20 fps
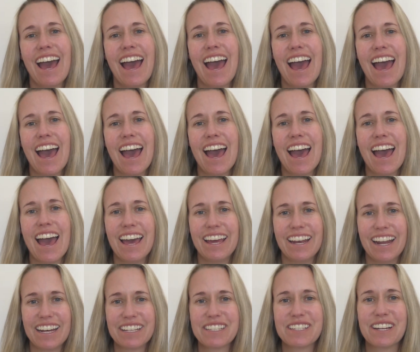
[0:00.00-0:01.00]

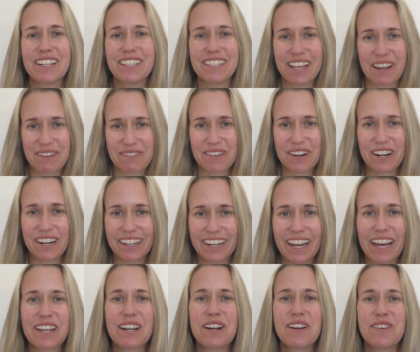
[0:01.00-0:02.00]
And I start suffering,
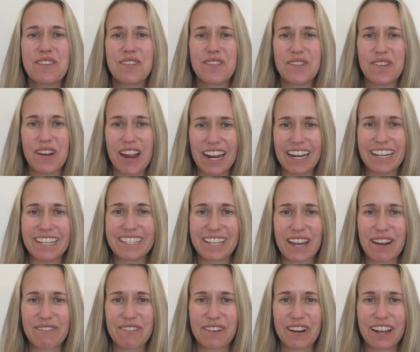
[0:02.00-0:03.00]
like really
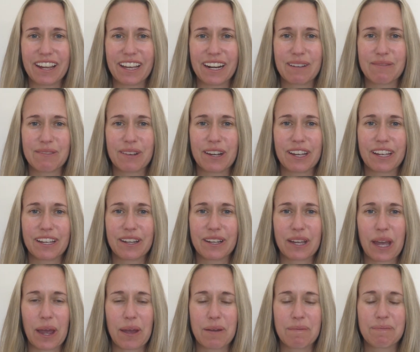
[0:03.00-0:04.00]
suffering. And I'm going,
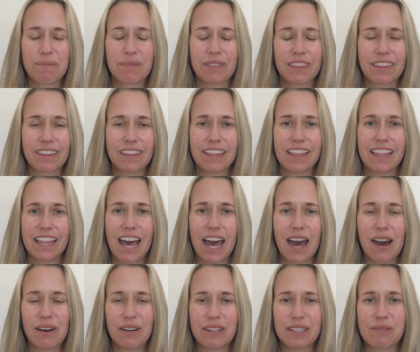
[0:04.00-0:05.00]
okay,
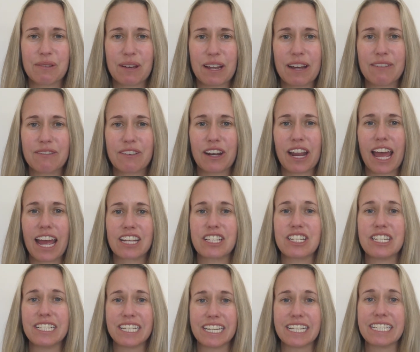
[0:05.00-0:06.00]
now is when I've got to
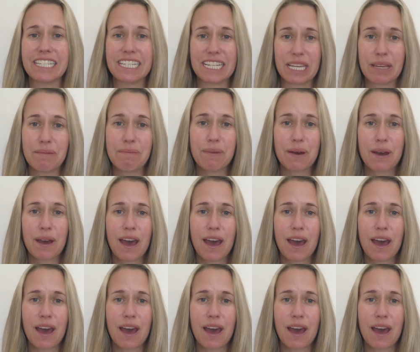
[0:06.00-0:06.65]
actually dig deep.